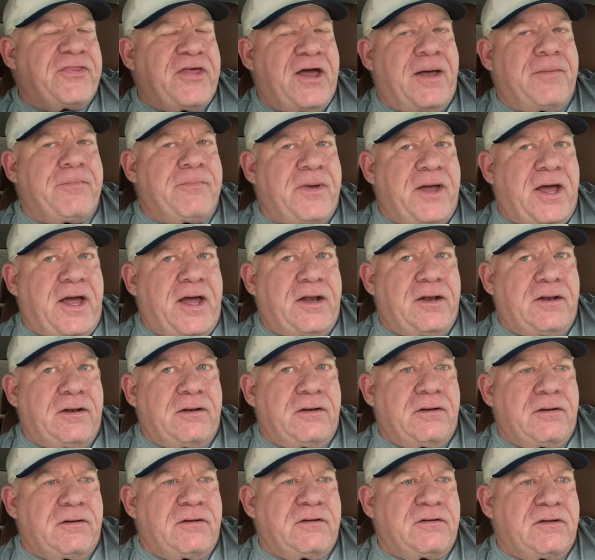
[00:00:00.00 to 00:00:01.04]
that bat,
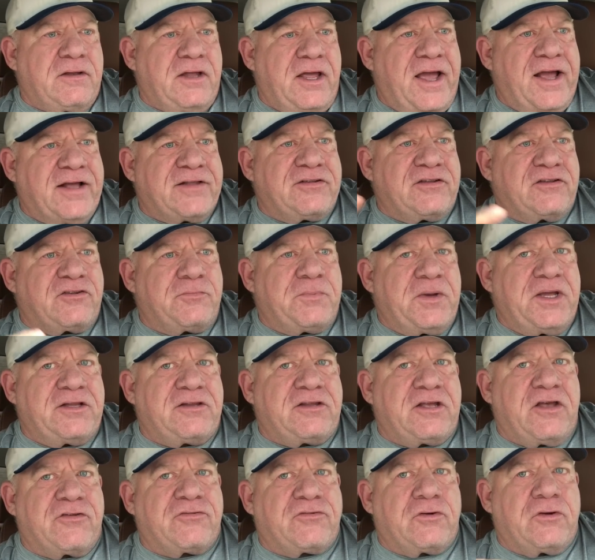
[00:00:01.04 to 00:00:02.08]
exit speed
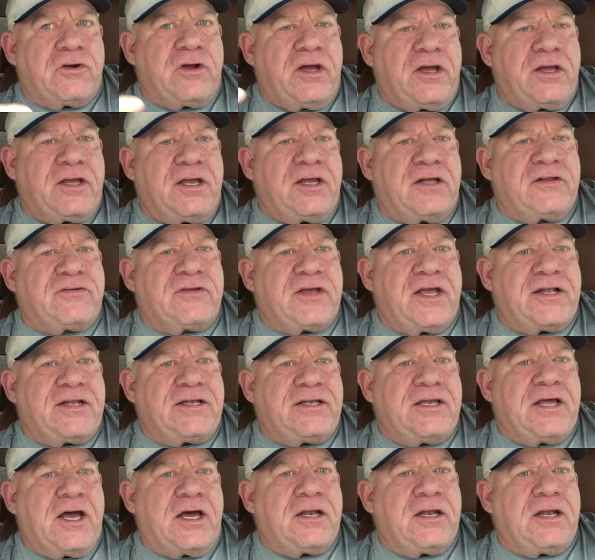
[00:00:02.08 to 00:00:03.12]
tester, against a
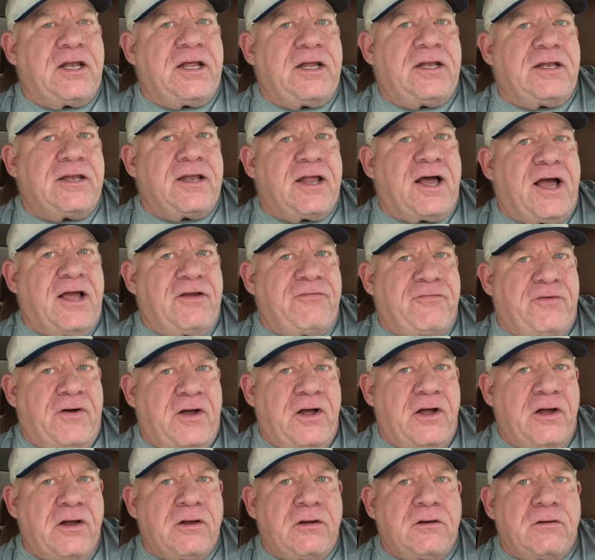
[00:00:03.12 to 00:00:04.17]
Dudley
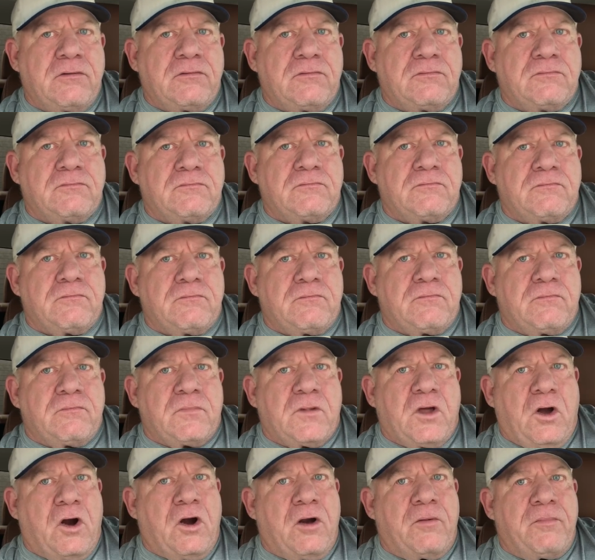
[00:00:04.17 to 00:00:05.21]
Nifong
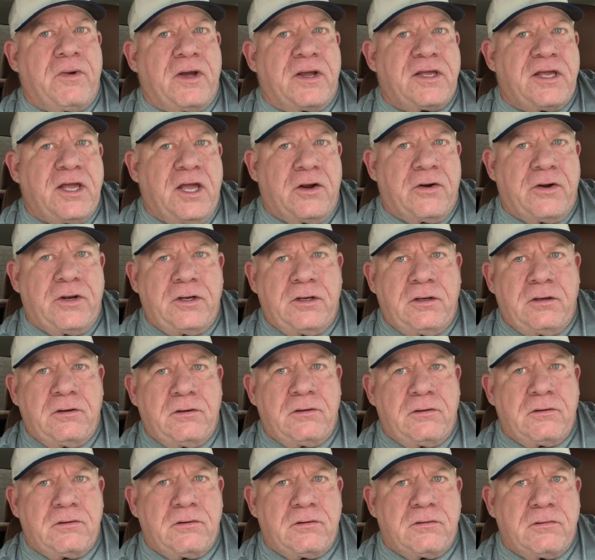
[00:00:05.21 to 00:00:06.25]
or a McCarran
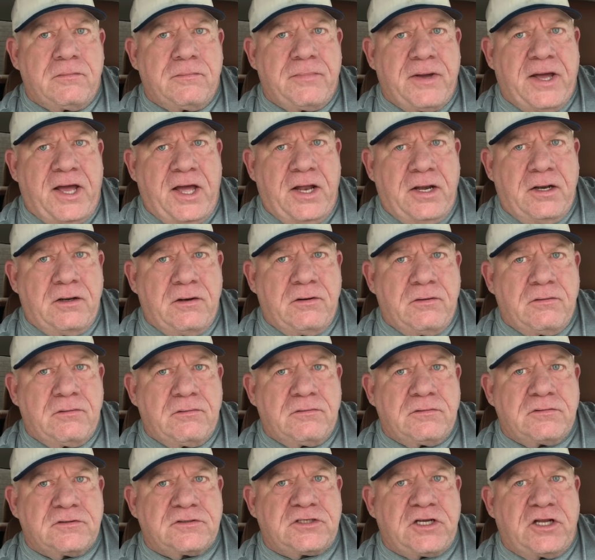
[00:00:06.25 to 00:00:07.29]
bat,
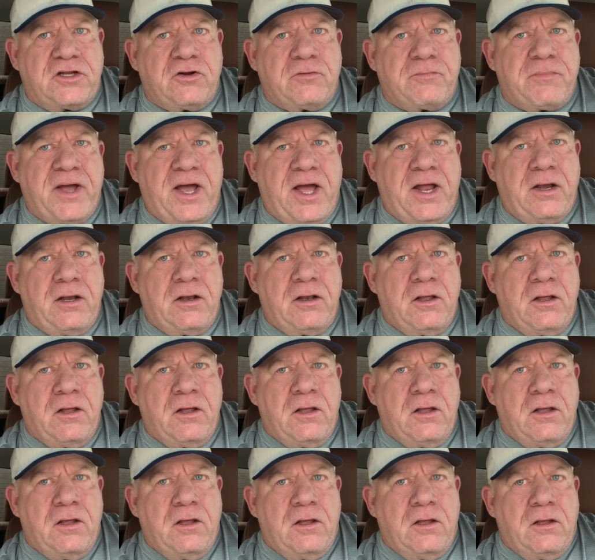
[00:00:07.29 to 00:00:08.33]
senior bat,
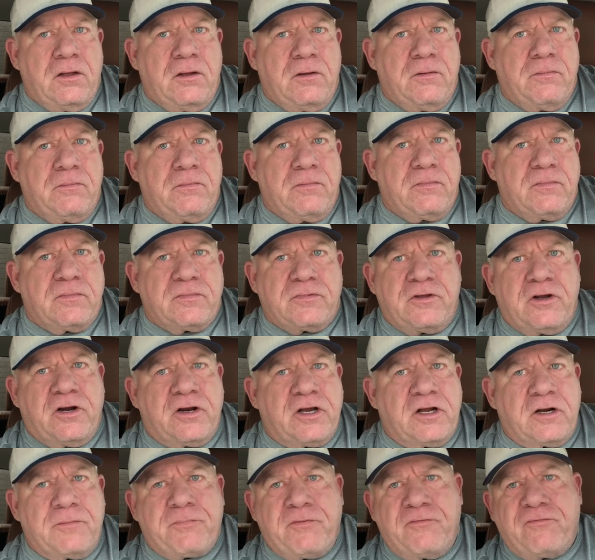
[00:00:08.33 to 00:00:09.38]
they're
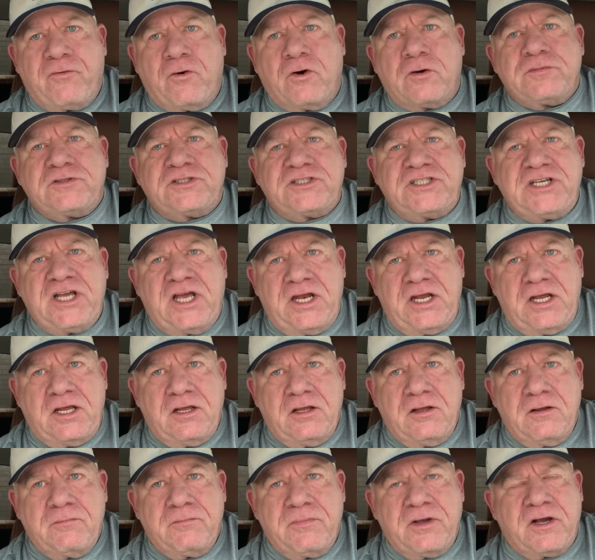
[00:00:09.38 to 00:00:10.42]
going to perform shitty
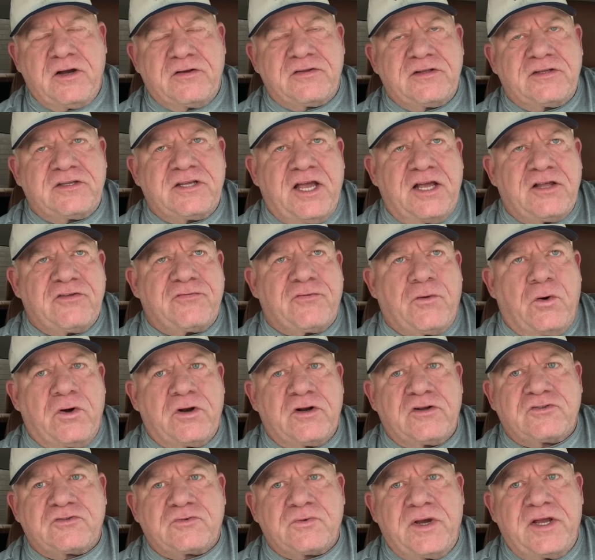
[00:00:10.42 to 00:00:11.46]
because it takes
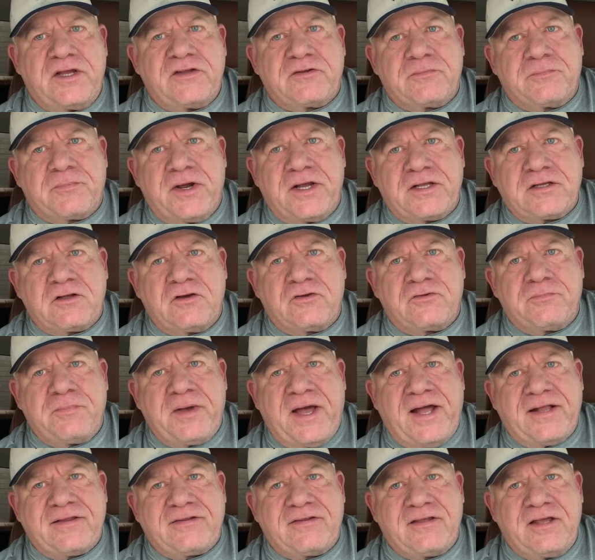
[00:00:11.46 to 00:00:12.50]
400 swings to break those
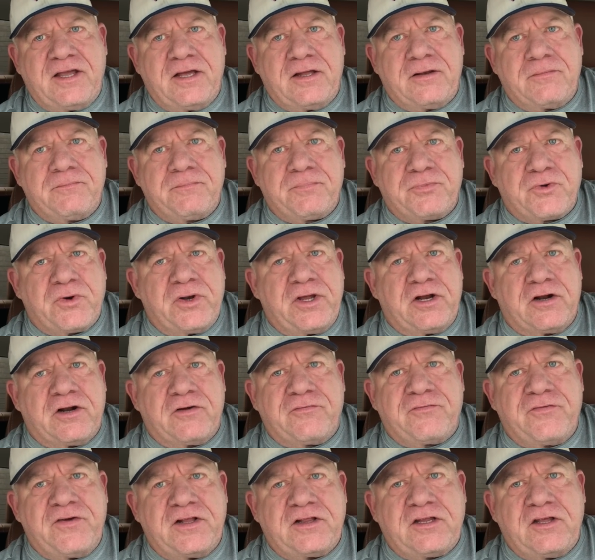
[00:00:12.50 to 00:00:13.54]
bats in,
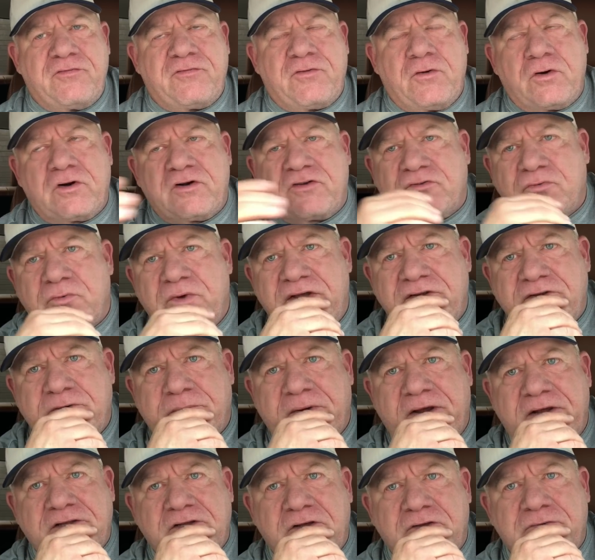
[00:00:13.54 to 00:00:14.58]
350, 400 swings to
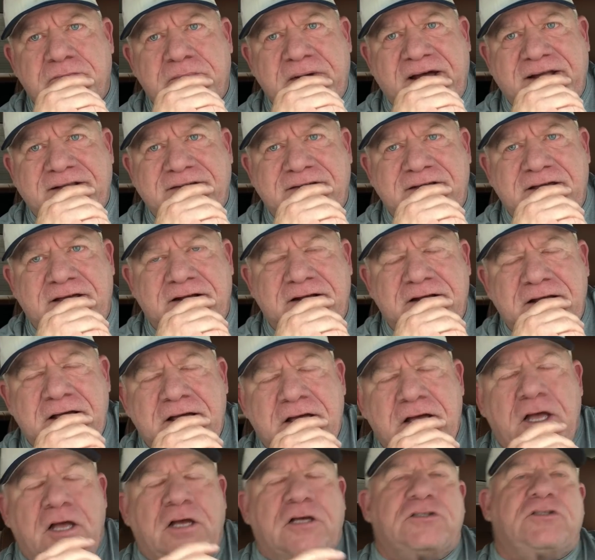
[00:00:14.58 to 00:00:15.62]
break those bats in.
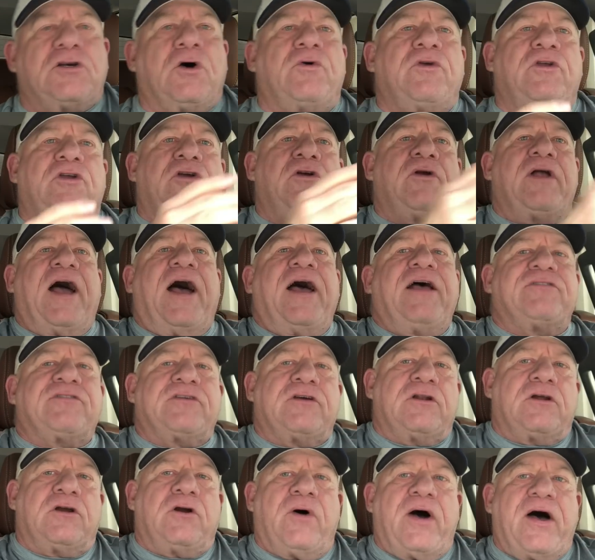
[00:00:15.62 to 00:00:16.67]
So you guys
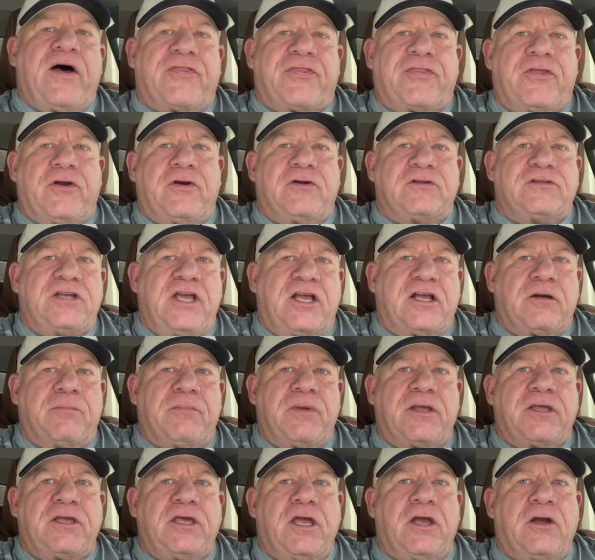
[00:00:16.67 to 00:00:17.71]
going to go out there and take a
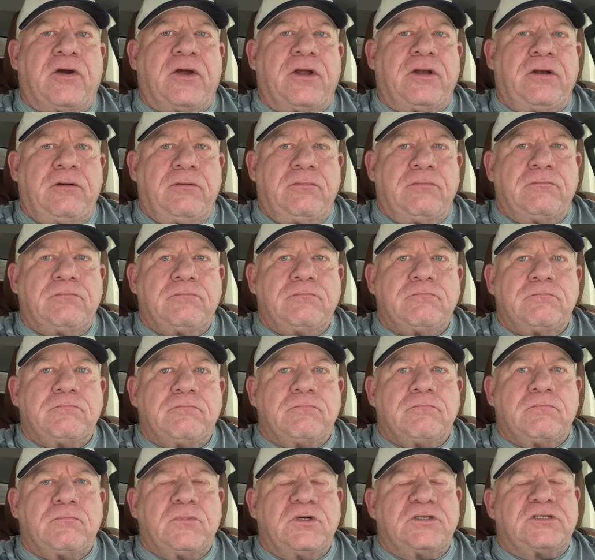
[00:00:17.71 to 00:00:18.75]
McCarran,
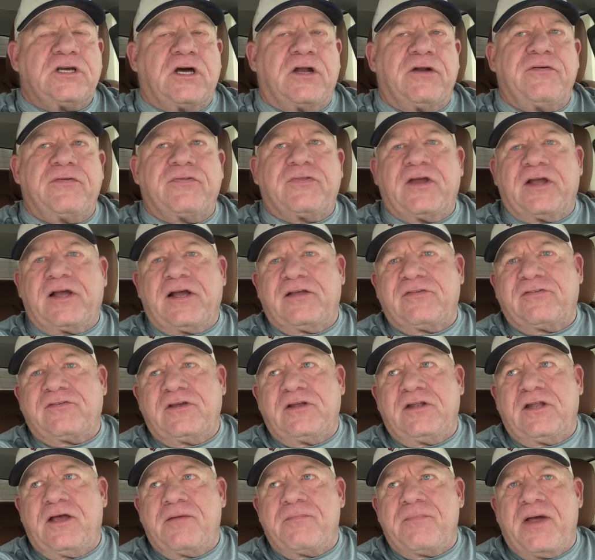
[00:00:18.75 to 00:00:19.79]
which I don't even think I've
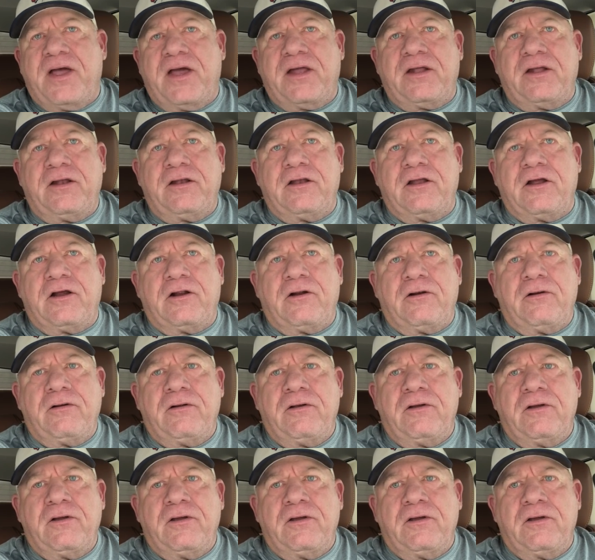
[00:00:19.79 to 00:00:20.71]
seen that bat in there.